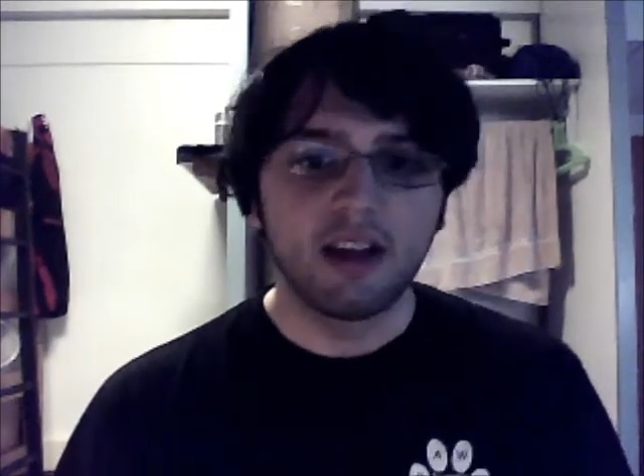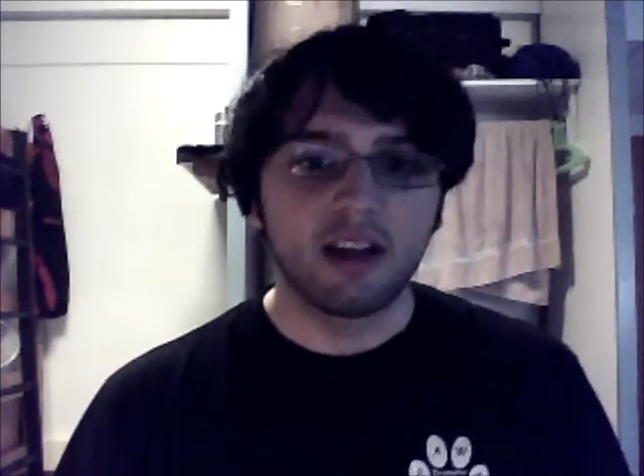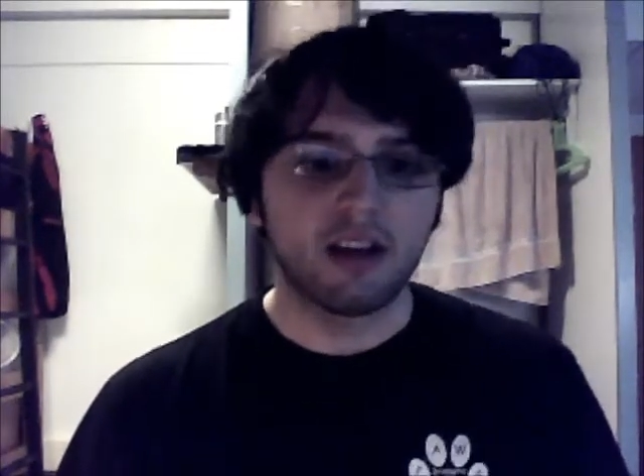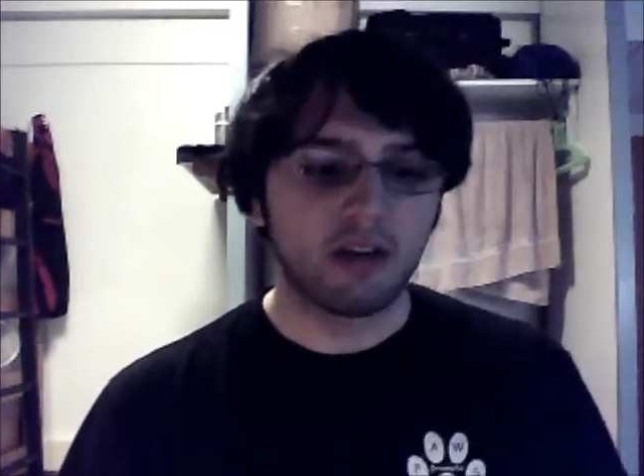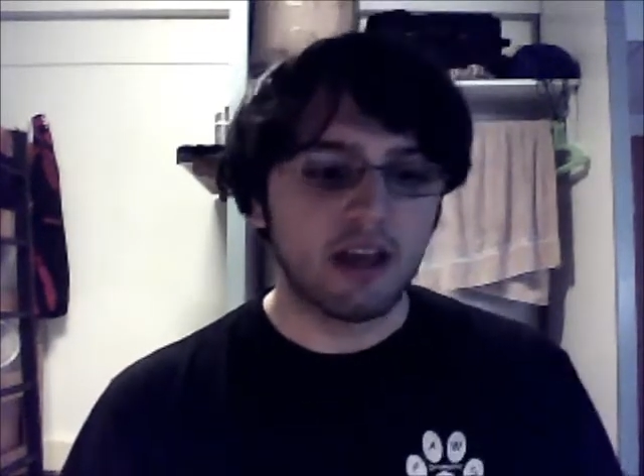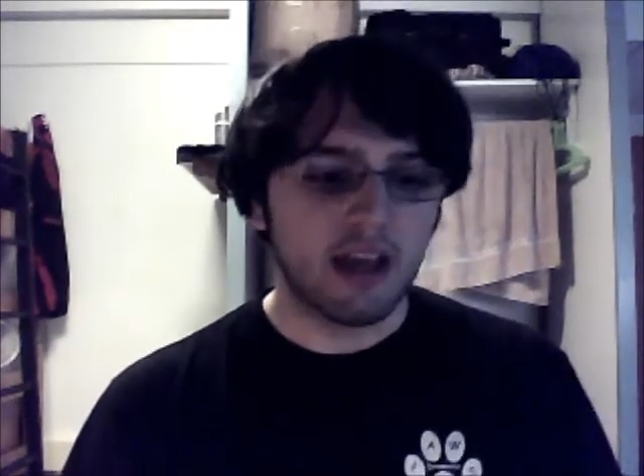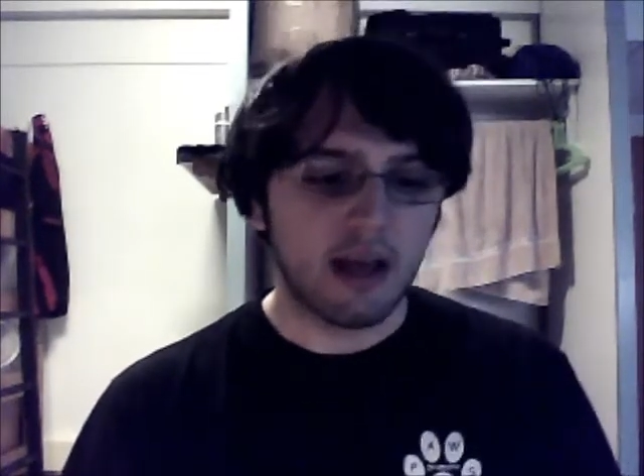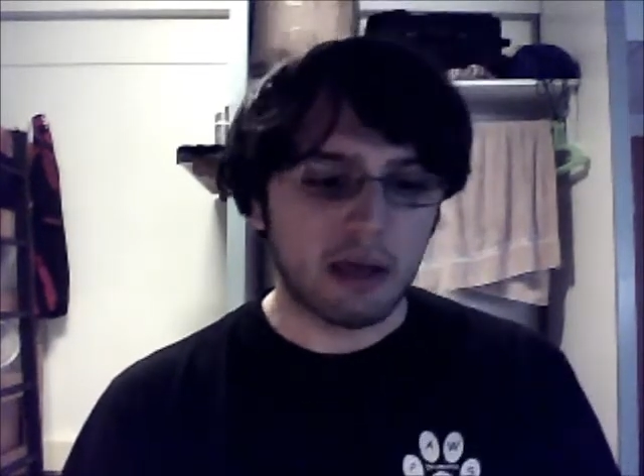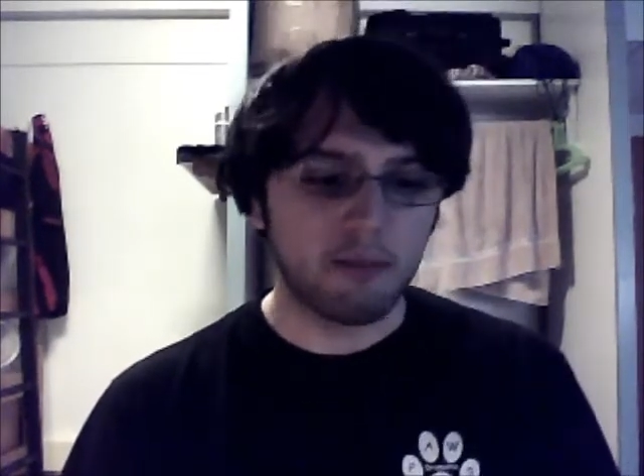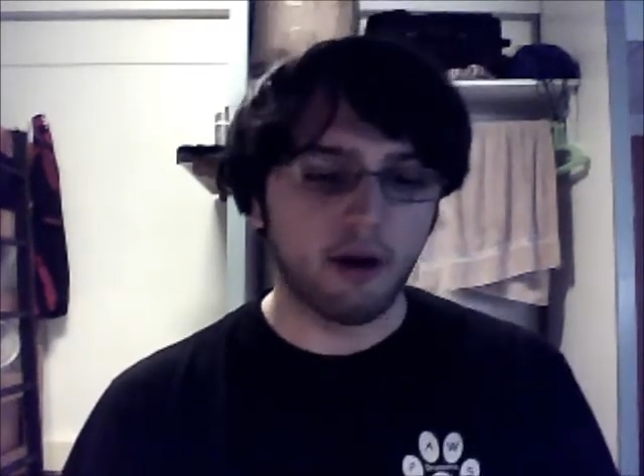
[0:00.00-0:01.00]
you know he
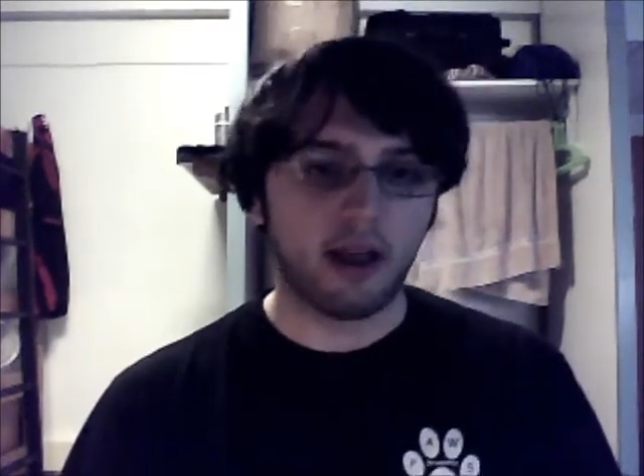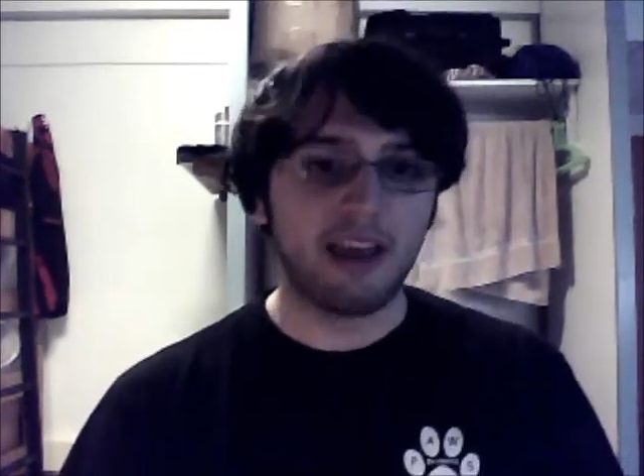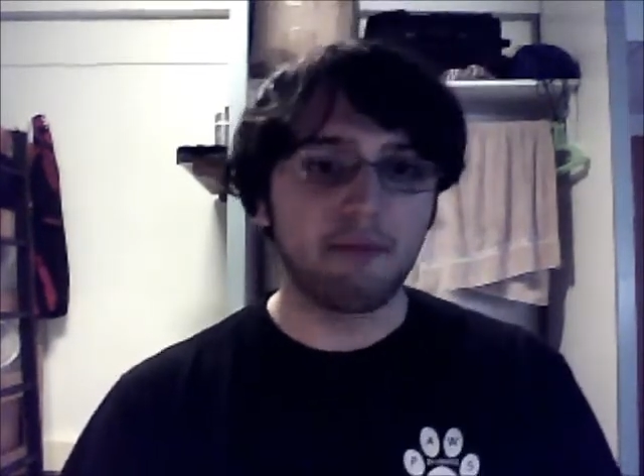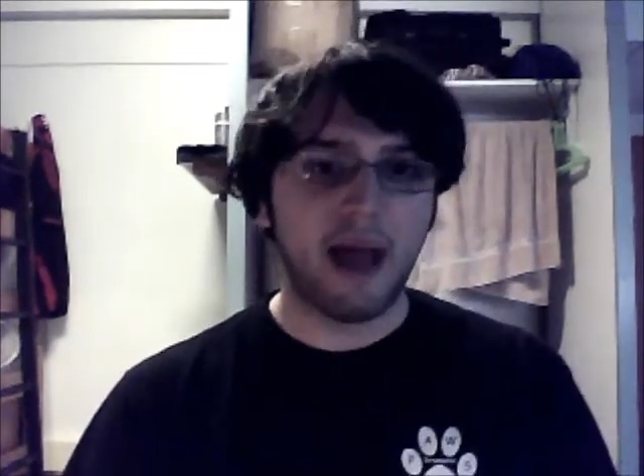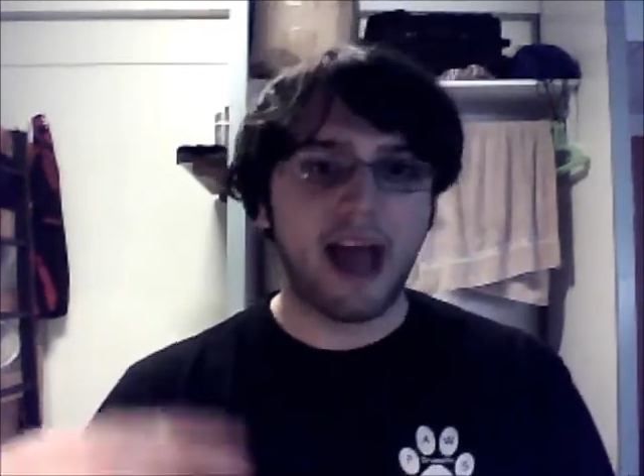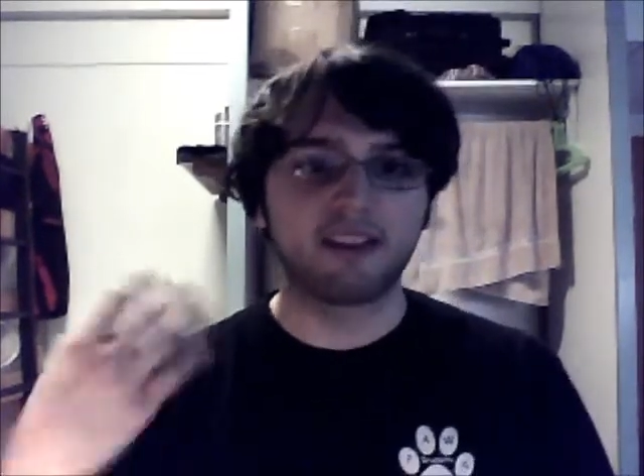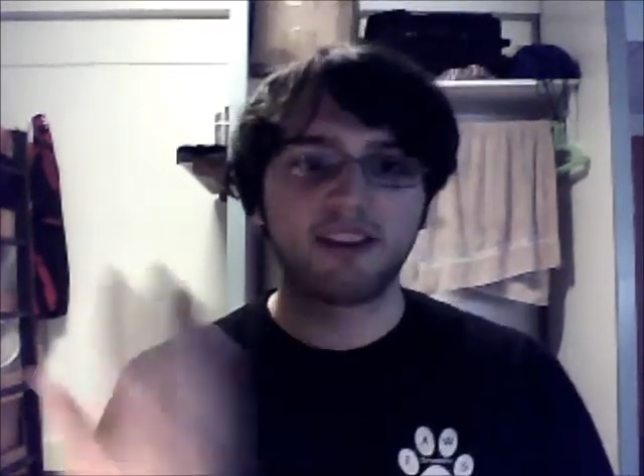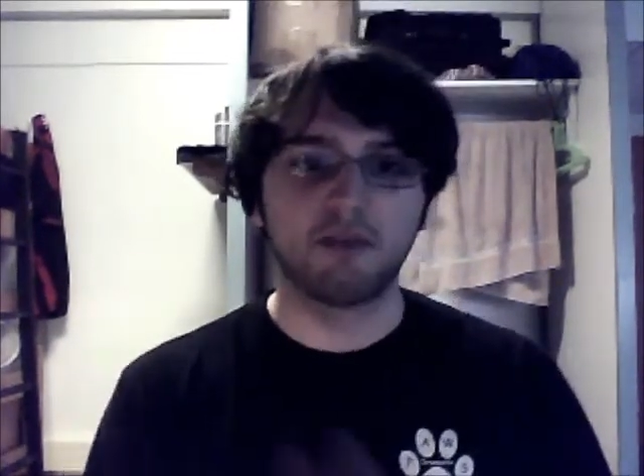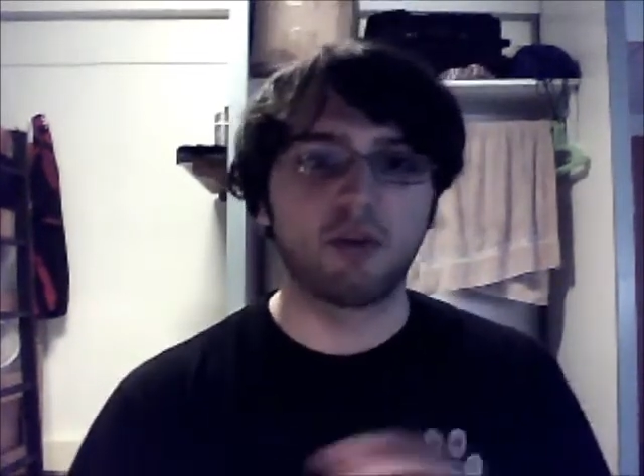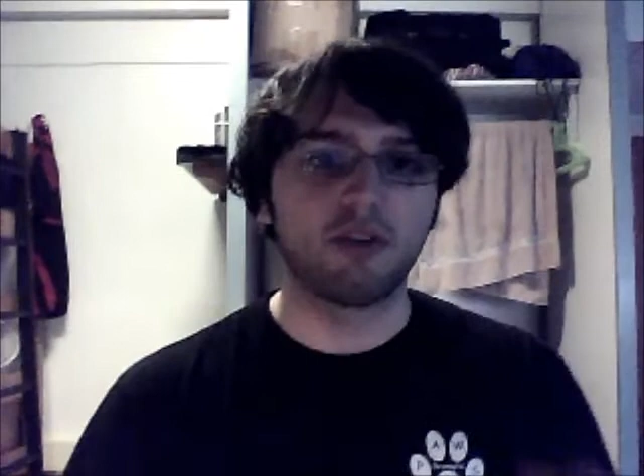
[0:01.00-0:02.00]
he he packs
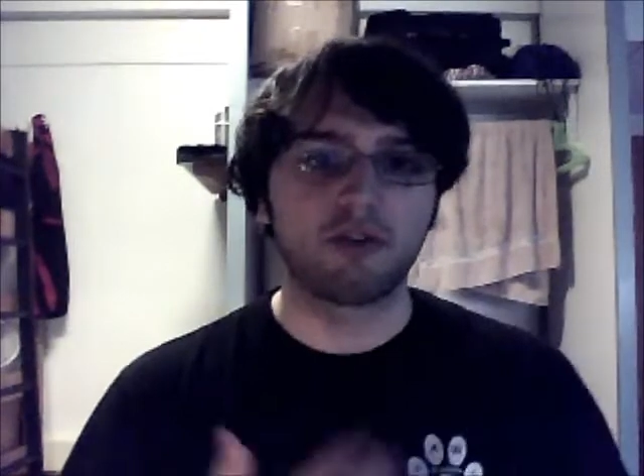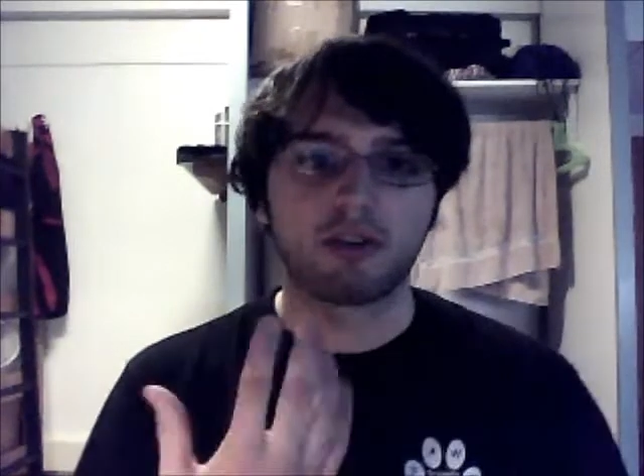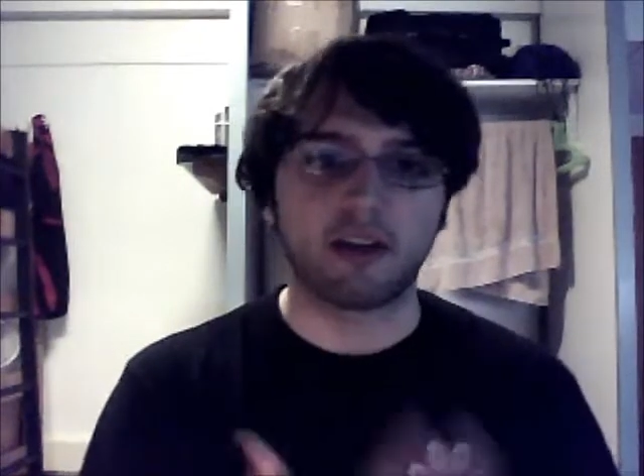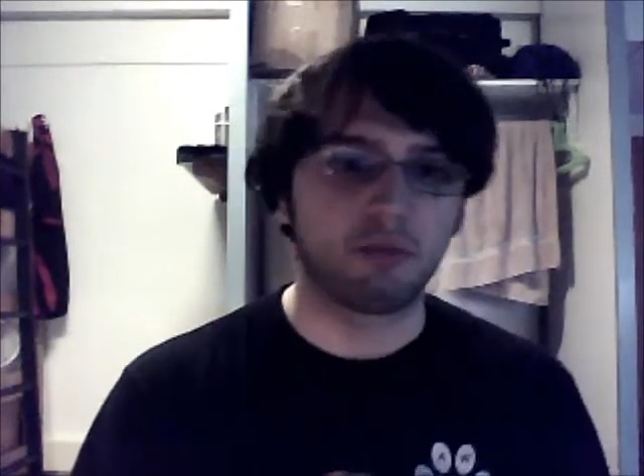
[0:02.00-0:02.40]
in one sort of like